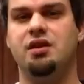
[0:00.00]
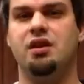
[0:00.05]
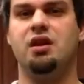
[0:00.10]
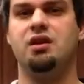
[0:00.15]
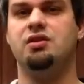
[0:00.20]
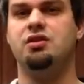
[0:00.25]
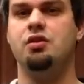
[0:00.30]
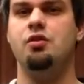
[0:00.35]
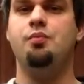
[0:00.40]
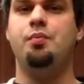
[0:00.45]
took
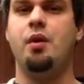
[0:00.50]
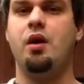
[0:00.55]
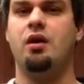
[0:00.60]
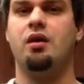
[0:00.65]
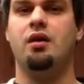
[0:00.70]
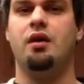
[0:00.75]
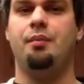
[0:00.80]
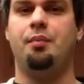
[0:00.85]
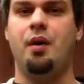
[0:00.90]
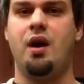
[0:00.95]
a
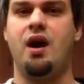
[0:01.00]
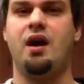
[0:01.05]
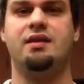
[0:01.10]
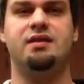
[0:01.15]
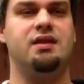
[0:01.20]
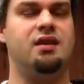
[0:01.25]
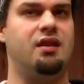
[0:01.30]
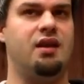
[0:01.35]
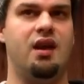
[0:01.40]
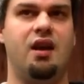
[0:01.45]
2-part
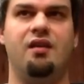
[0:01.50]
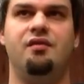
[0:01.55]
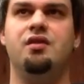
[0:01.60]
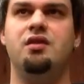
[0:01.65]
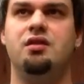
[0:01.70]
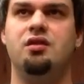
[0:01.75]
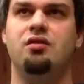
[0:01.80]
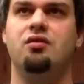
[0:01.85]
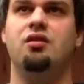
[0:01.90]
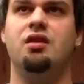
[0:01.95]
epoxy, a
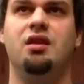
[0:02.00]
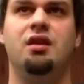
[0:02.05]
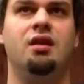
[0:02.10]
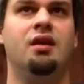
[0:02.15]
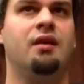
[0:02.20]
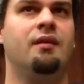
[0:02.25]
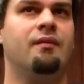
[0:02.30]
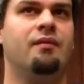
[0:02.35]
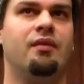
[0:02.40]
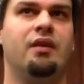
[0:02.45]
heavy
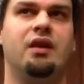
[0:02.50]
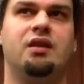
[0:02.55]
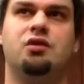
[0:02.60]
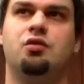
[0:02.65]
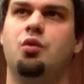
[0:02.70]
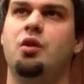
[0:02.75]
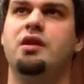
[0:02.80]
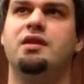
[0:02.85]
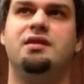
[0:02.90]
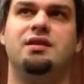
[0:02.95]
duty, like
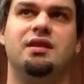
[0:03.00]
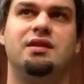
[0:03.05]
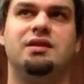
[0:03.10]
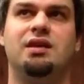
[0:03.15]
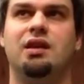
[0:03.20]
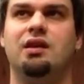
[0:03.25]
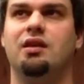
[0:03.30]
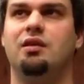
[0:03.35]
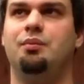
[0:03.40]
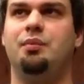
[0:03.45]

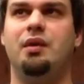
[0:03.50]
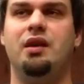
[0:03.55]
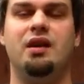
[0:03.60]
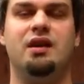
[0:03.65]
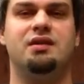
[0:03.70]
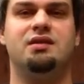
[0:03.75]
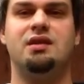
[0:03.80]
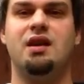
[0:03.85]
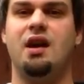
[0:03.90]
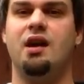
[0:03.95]
2600
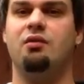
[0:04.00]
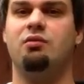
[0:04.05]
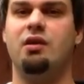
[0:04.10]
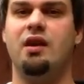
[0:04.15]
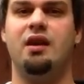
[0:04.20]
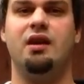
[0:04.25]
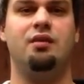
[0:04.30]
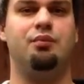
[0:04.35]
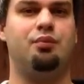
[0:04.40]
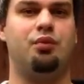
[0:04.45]
PSI
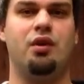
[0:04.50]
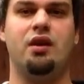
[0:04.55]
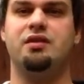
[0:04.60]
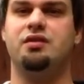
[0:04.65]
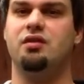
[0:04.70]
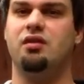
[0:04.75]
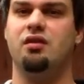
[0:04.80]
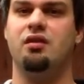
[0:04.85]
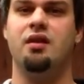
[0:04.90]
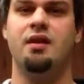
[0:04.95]
rated
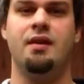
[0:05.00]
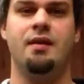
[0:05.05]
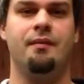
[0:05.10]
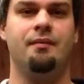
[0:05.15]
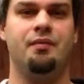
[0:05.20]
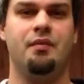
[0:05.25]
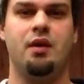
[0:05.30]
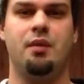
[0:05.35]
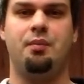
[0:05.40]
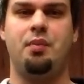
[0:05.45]
pressure
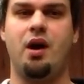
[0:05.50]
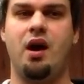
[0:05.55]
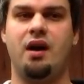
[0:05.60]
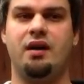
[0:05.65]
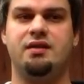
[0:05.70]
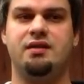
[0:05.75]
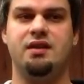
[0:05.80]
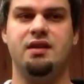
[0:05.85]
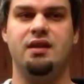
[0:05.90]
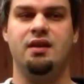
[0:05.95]

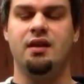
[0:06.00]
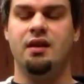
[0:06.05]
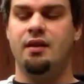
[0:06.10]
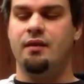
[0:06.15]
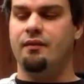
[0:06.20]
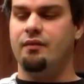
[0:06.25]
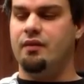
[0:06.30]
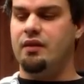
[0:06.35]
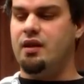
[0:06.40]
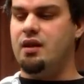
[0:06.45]
epoxy,
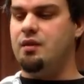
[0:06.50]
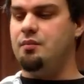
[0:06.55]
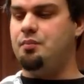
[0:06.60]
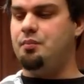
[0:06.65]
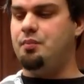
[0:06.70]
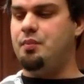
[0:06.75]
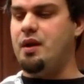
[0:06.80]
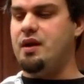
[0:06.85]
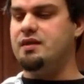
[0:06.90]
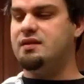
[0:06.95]

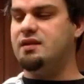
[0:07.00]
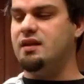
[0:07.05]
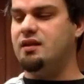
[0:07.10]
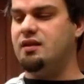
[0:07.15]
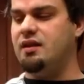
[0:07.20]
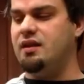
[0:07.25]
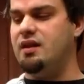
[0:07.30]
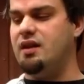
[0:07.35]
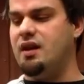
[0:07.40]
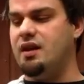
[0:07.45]
and
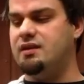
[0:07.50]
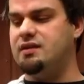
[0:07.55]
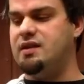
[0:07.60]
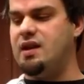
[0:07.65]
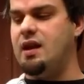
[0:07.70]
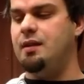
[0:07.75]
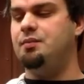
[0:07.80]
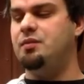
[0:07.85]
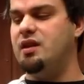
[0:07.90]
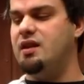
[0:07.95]
basically I
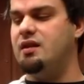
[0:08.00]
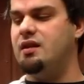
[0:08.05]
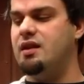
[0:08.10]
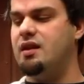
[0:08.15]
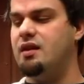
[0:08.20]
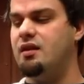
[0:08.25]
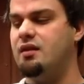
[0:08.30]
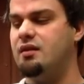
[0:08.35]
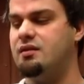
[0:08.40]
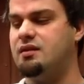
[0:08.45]
taped
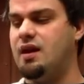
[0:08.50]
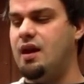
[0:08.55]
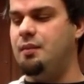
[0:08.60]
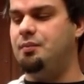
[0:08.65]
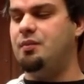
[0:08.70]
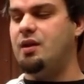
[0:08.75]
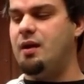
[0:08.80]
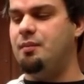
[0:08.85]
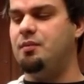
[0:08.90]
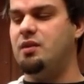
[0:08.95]

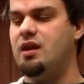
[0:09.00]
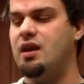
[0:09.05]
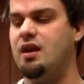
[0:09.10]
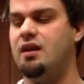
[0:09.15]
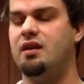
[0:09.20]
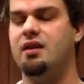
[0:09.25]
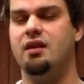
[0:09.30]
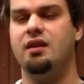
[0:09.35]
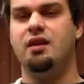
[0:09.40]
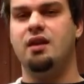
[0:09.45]
up the
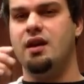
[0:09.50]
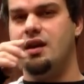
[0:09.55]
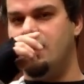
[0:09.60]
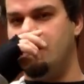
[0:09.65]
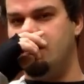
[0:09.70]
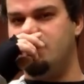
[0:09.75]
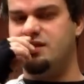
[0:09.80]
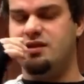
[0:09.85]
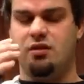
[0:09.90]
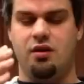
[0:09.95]
end of the
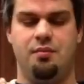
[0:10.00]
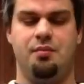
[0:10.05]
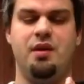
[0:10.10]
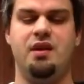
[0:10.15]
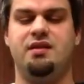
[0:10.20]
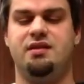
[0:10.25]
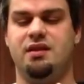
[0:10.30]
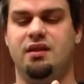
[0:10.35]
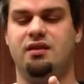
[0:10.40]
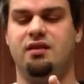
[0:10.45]
gun. So I
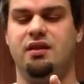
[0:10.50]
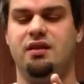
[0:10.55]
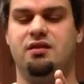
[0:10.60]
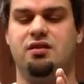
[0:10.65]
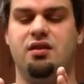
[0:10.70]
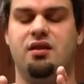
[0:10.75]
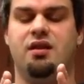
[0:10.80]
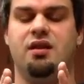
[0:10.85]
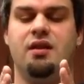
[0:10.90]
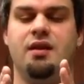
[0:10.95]
basically
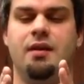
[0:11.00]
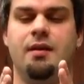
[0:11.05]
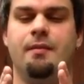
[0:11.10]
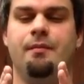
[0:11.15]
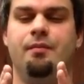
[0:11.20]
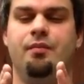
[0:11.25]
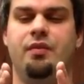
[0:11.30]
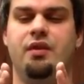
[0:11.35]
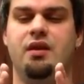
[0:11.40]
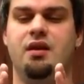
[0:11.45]
took
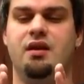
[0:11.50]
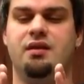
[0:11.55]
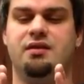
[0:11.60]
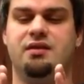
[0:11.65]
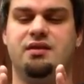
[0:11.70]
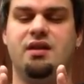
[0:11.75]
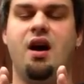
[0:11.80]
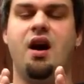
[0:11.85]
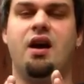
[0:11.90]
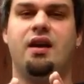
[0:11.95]
the
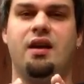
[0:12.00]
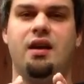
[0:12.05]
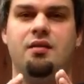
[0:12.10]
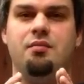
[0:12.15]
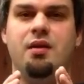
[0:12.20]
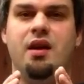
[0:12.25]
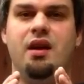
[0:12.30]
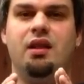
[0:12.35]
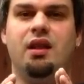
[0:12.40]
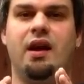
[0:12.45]
stock
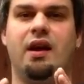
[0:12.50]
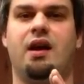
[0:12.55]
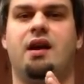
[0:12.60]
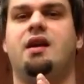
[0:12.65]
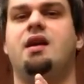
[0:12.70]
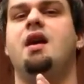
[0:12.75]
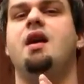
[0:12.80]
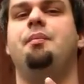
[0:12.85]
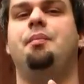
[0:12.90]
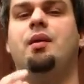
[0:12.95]
and made like a
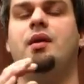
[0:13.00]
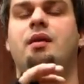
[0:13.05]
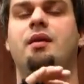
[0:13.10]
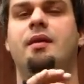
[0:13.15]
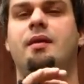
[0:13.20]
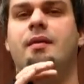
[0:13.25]
cup